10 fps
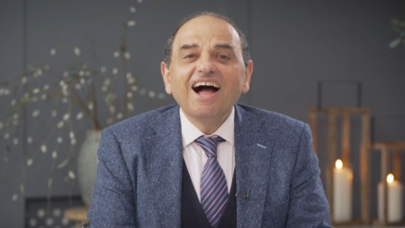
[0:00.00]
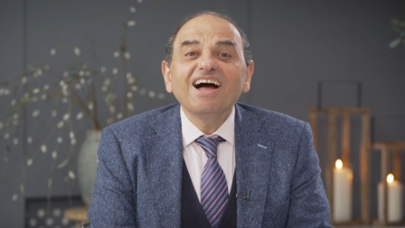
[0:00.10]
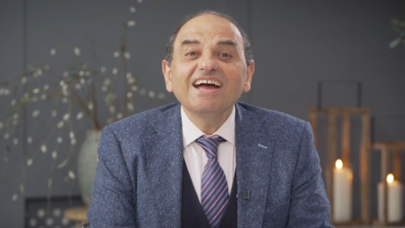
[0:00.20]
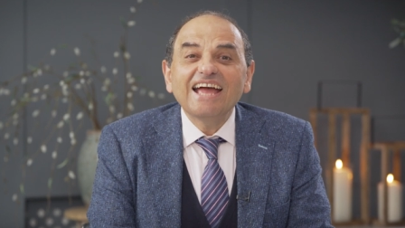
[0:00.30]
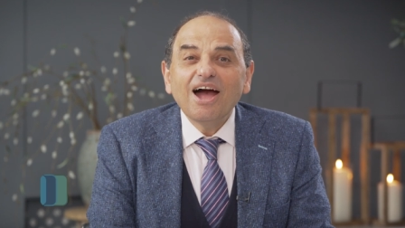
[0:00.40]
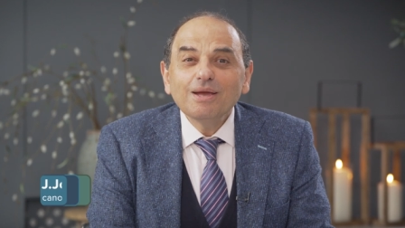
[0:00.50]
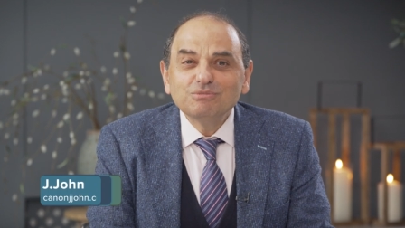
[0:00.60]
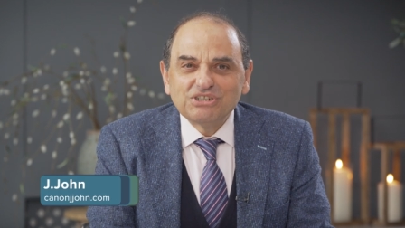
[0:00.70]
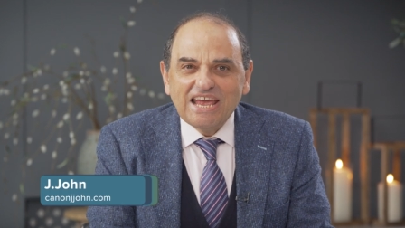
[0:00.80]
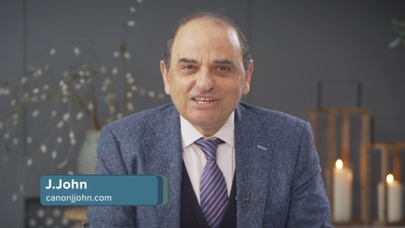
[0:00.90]
Hi, I'm
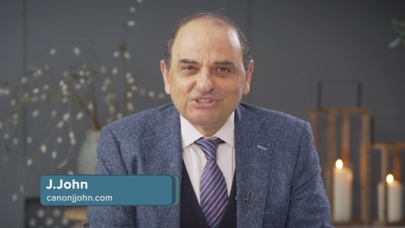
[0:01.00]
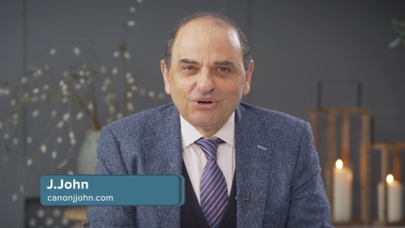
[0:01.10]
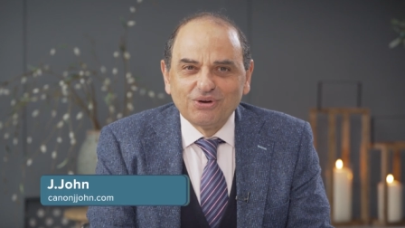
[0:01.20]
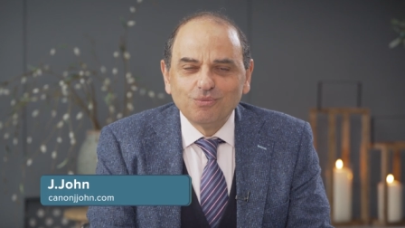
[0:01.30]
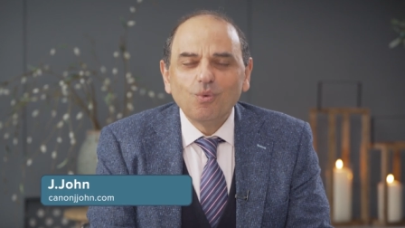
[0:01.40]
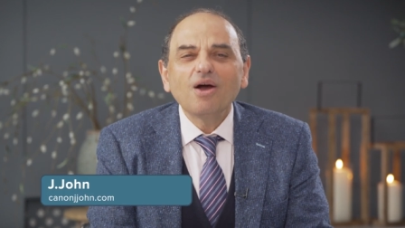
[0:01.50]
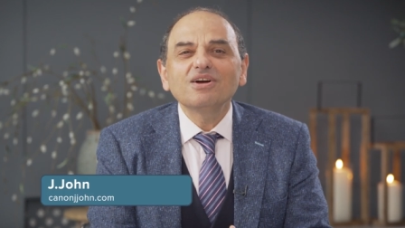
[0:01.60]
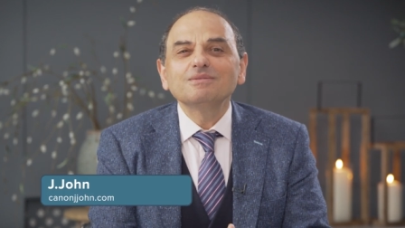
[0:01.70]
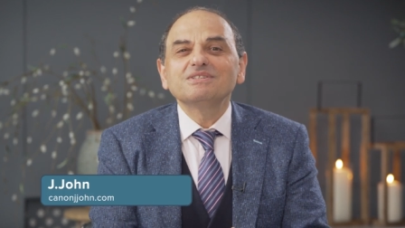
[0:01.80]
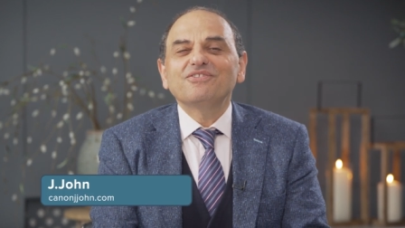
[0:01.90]
J John.
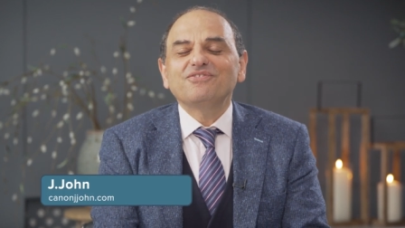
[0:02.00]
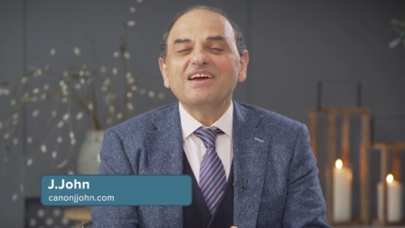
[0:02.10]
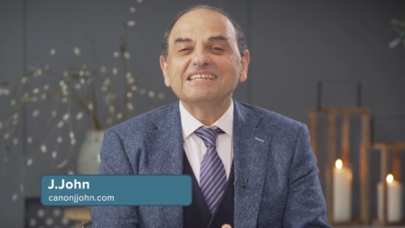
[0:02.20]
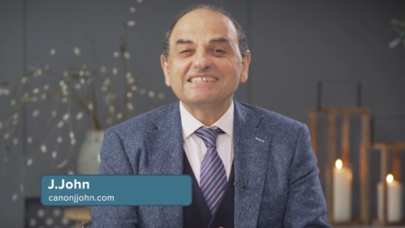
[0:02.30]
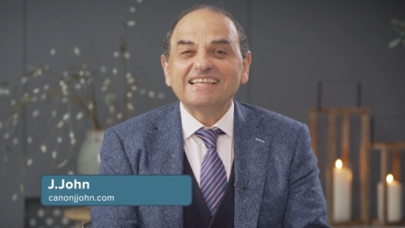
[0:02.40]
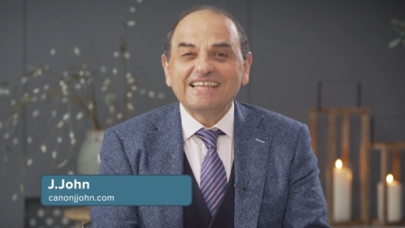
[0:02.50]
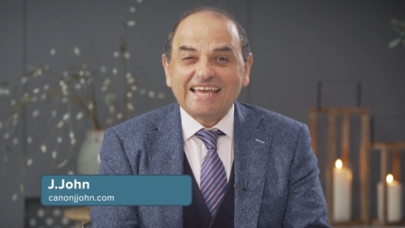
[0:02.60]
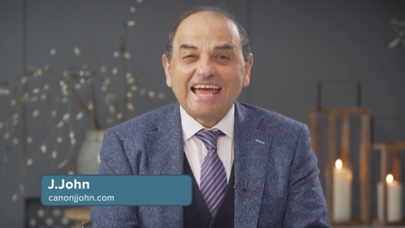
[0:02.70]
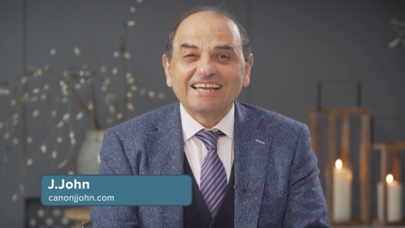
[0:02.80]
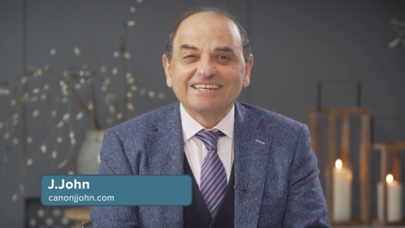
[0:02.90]
Welcome to Facing the
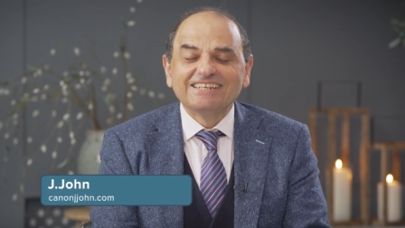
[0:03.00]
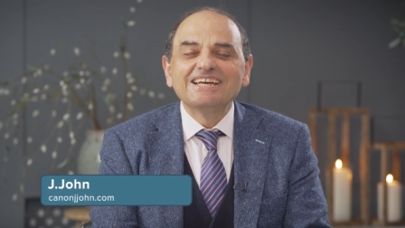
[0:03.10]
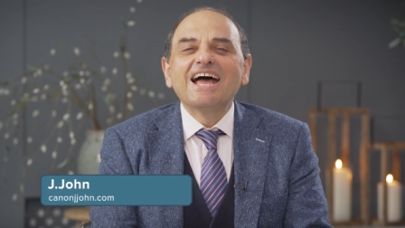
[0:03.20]
Canon.